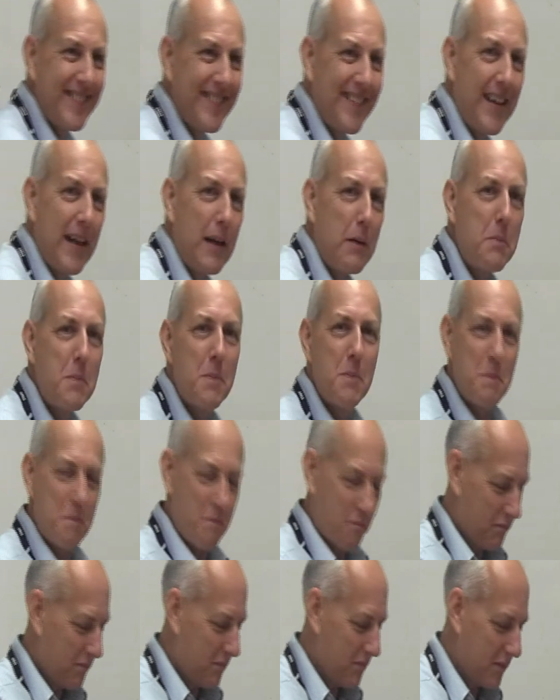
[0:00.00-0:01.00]
Yeah.
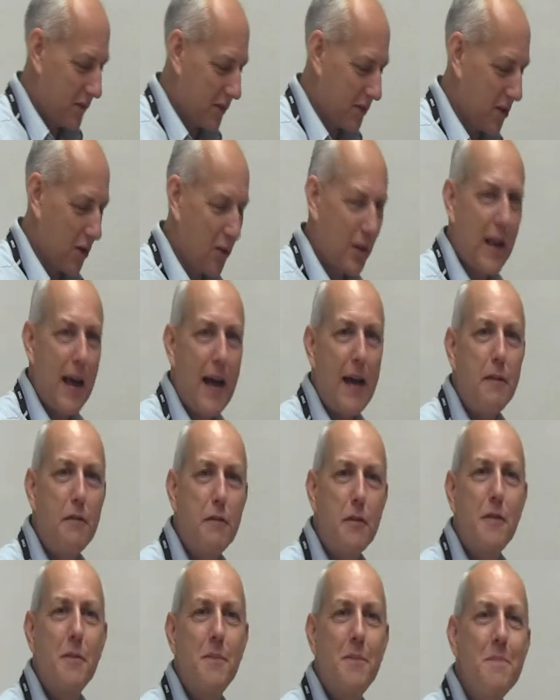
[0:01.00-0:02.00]
It's all live.
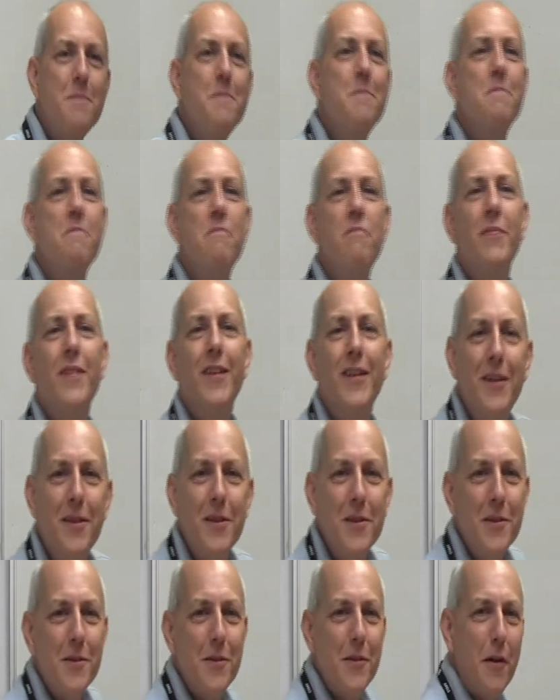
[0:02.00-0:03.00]

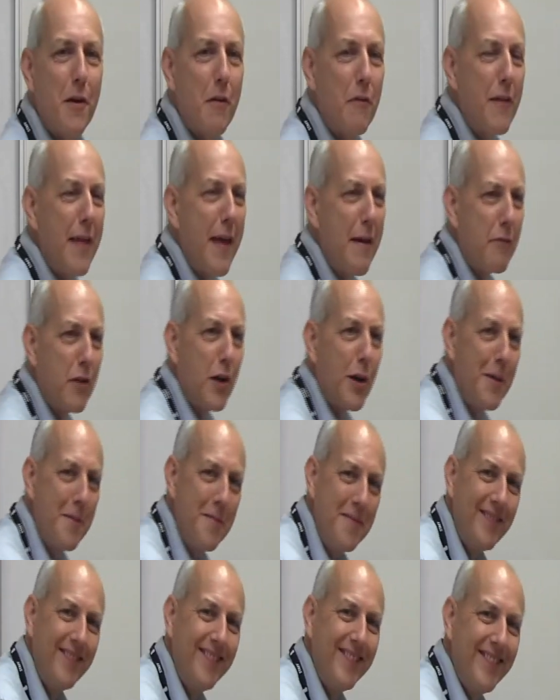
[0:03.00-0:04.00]
Forever.
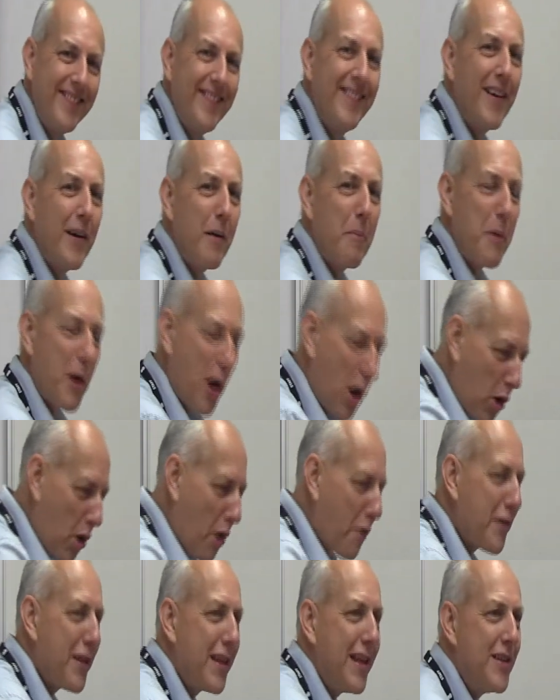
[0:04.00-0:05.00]
It'll be all
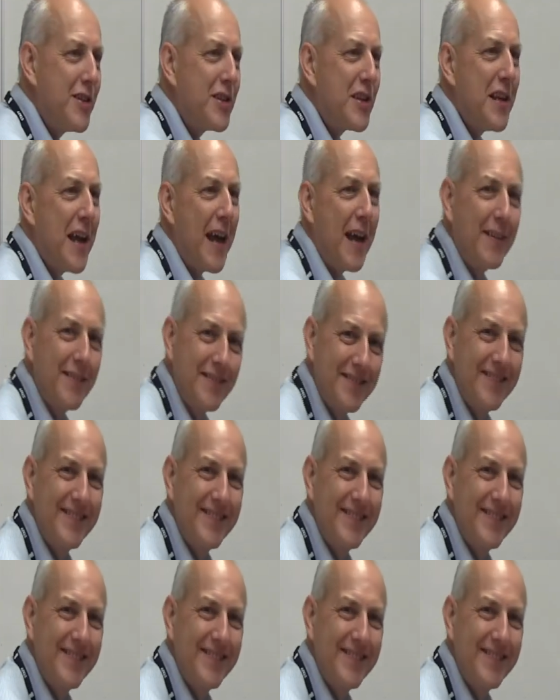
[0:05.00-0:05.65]
over the internet.